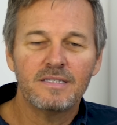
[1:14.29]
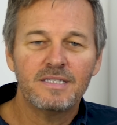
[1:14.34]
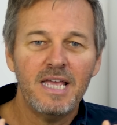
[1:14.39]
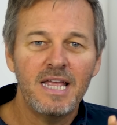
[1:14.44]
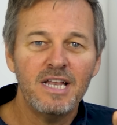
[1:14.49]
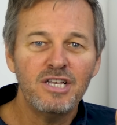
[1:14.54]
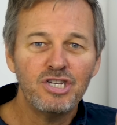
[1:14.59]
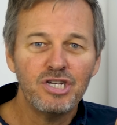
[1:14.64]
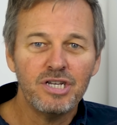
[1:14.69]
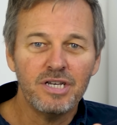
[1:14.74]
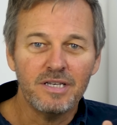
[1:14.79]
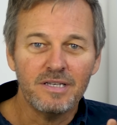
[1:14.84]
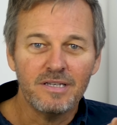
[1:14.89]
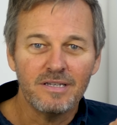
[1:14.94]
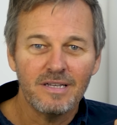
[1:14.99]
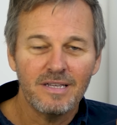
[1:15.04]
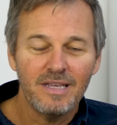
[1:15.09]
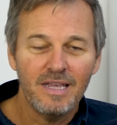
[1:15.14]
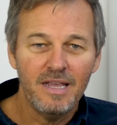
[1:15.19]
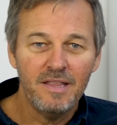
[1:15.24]
tension
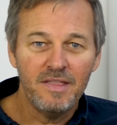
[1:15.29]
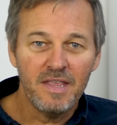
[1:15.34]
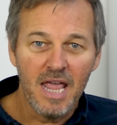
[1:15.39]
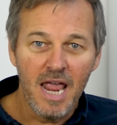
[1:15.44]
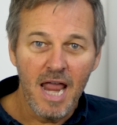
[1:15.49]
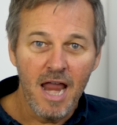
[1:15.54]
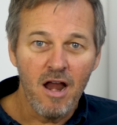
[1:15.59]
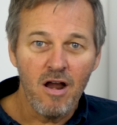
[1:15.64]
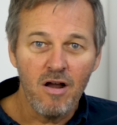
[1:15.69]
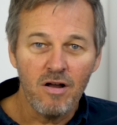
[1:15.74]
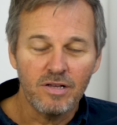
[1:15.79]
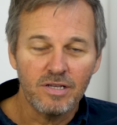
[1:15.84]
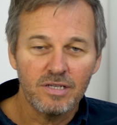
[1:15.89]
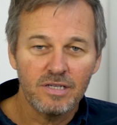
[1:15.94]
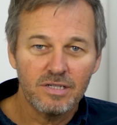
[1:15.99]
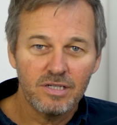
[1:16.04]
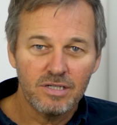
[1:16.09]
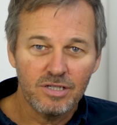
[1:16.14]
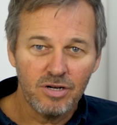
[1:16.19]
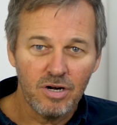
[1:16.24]
in the air
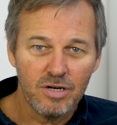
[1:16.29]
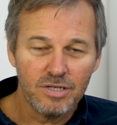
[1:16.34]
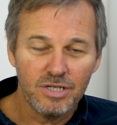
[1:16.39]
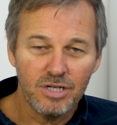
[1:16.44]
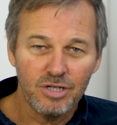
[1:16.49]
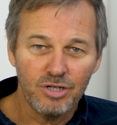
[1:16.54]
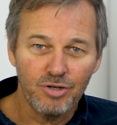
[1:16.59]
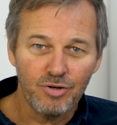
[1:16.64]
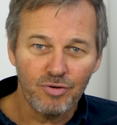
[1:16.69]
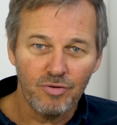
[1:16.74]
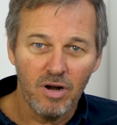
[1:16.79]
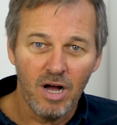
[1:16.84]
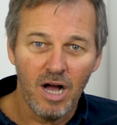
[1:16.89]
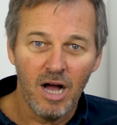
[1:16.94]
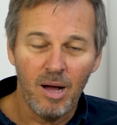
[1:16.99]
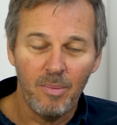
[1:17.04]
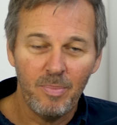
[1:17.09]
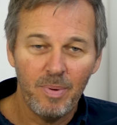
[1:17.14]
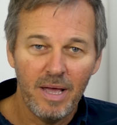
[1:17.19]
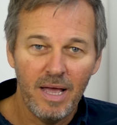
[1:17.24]
starts to
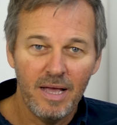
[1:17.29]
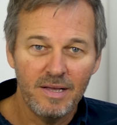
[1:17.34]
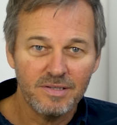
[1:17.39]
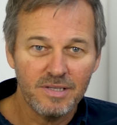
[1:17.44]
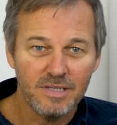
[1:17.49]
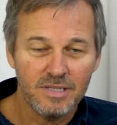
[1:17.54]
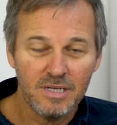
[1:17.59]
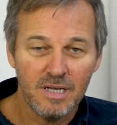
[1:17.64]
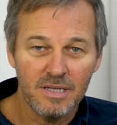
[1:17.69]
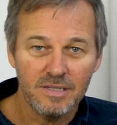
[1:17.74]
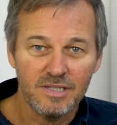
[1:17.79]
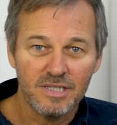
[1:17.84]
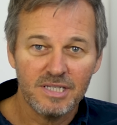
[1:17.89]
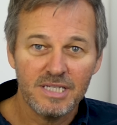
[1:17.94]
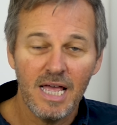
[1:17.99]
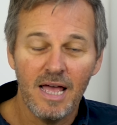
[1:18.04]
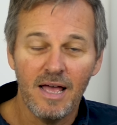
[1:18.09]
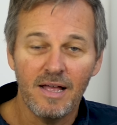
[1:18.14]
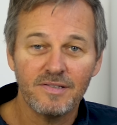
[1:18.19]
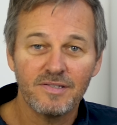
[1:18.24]
drop as the sun
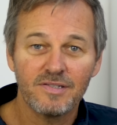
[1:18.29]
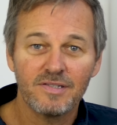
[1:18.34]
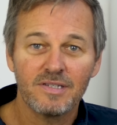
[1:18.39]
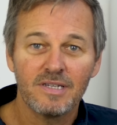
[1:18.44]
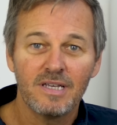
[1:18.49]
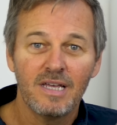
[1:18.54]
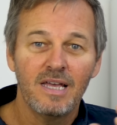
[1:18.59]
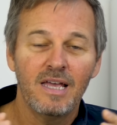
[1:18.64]
sets.